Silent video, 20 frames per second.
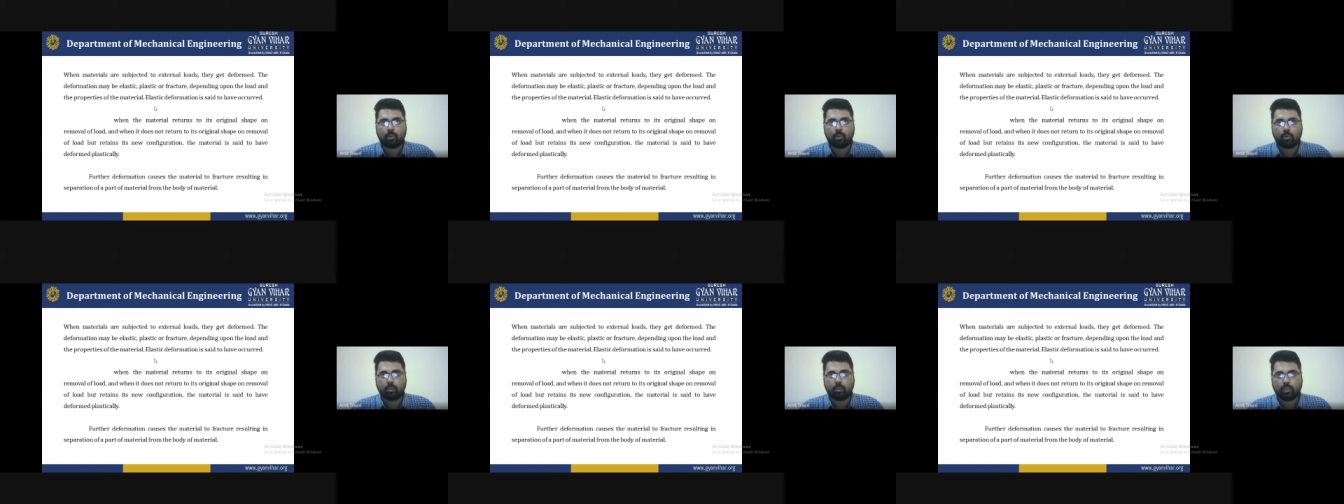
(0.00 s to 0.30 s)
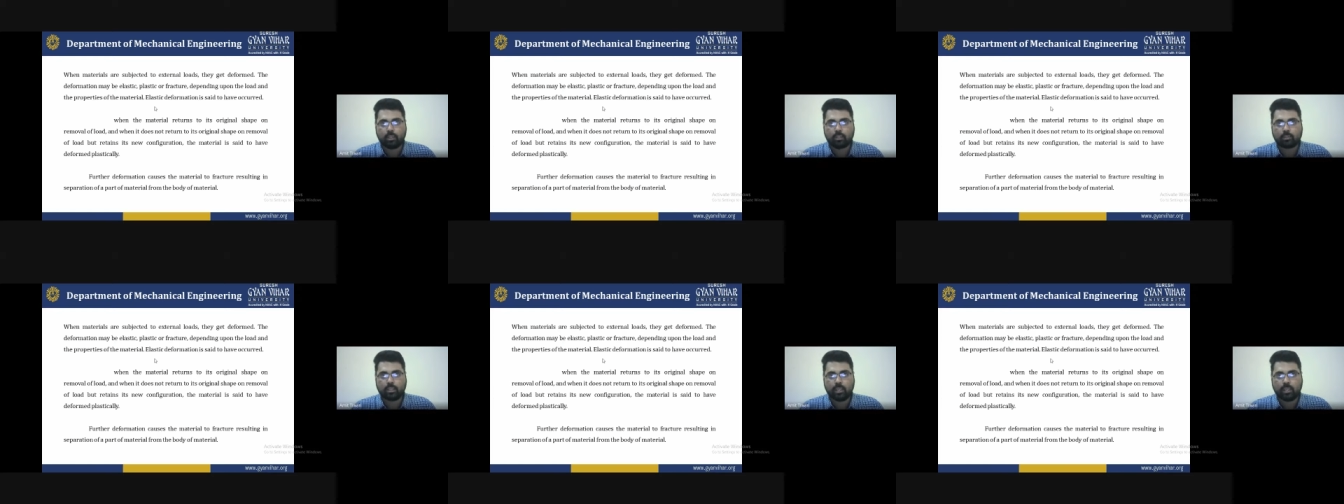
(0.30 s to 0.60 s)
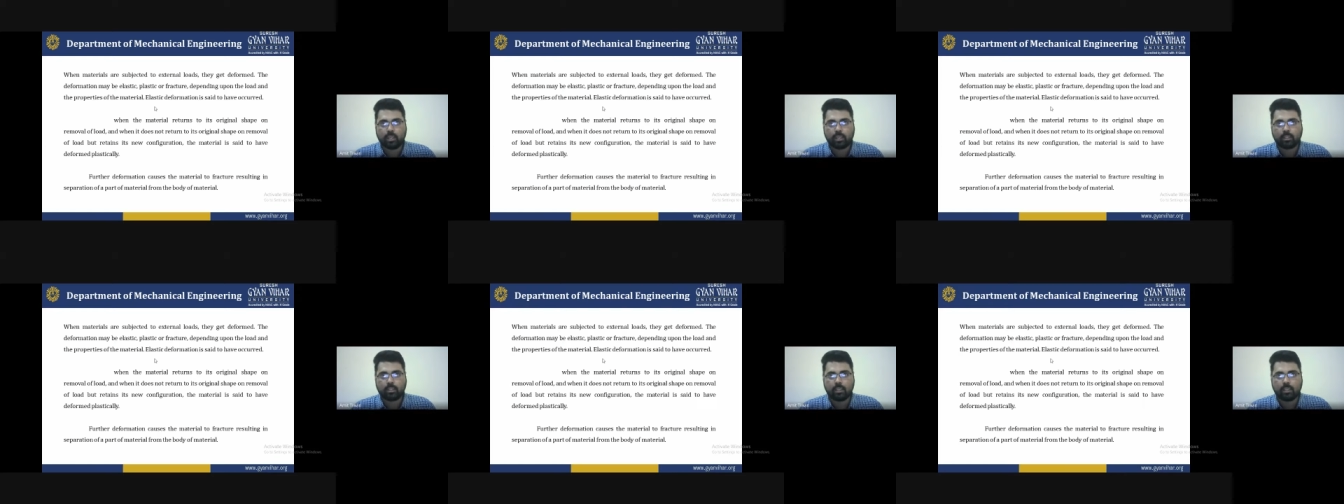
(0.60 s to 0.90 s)
to
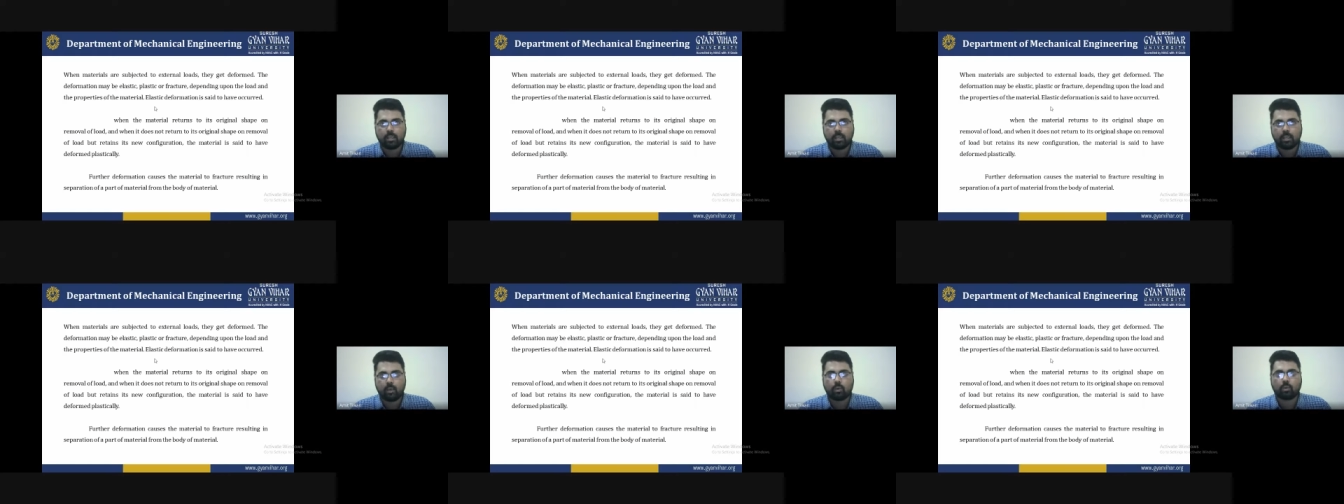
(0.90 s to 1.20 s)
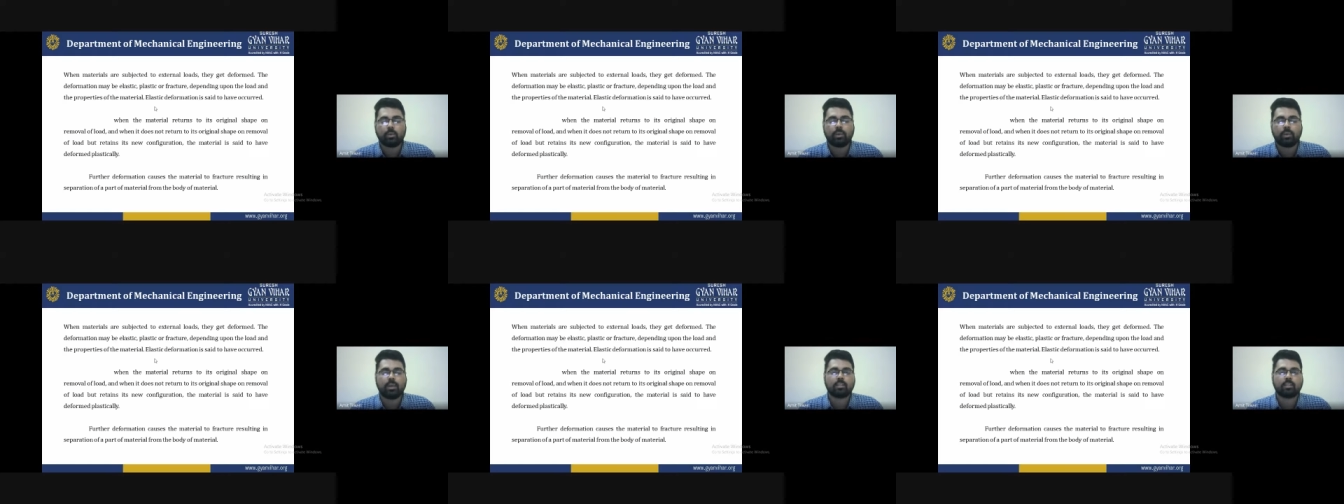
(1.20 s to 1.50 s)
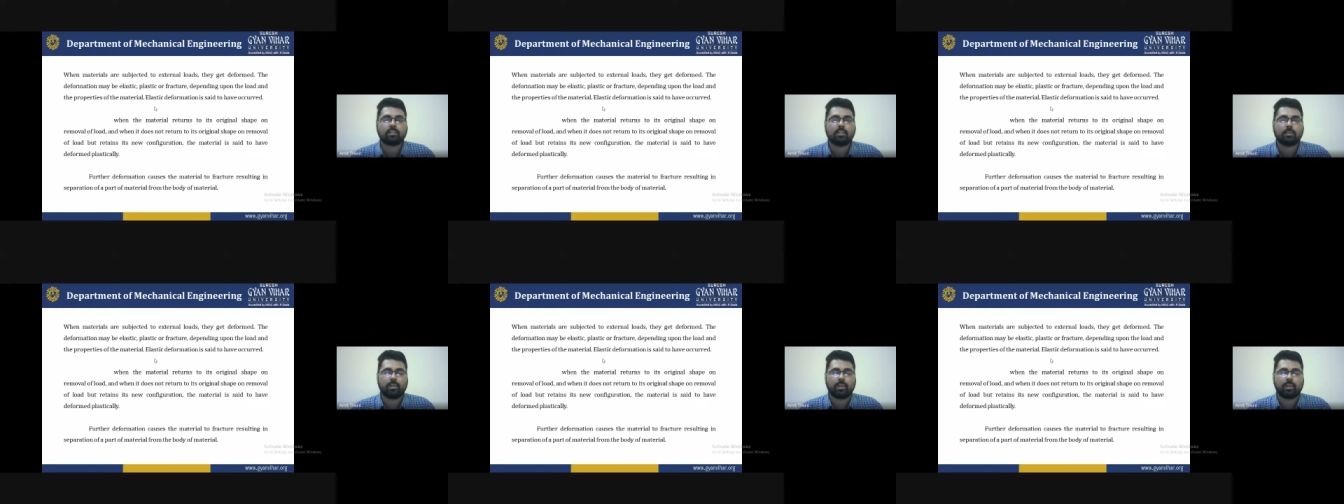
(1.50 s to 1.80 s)
understand how to increase
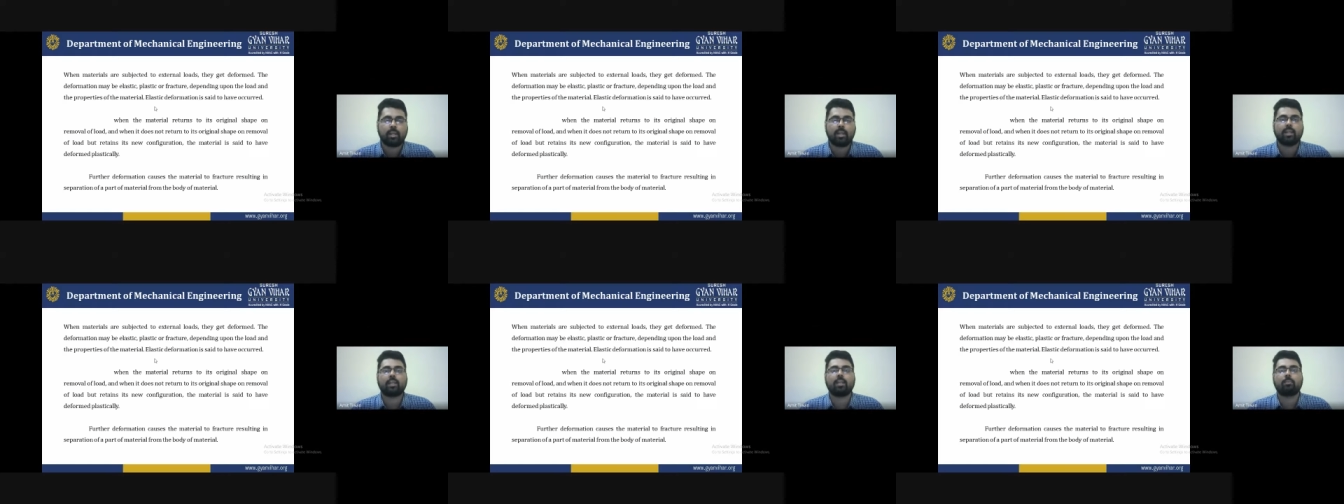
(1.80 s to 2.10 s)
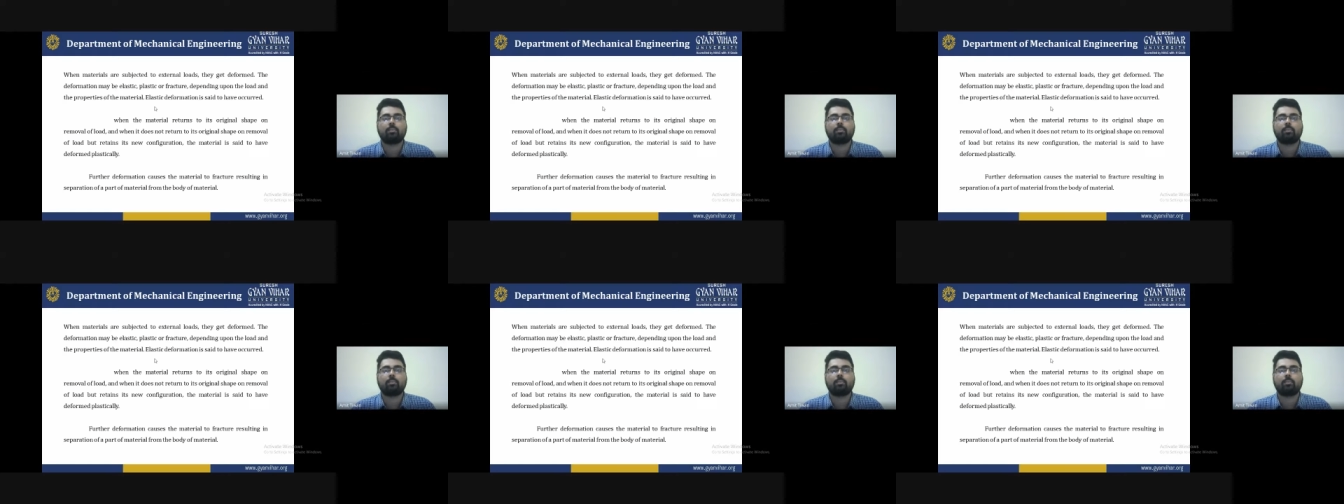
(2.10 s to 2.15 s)
the mechanical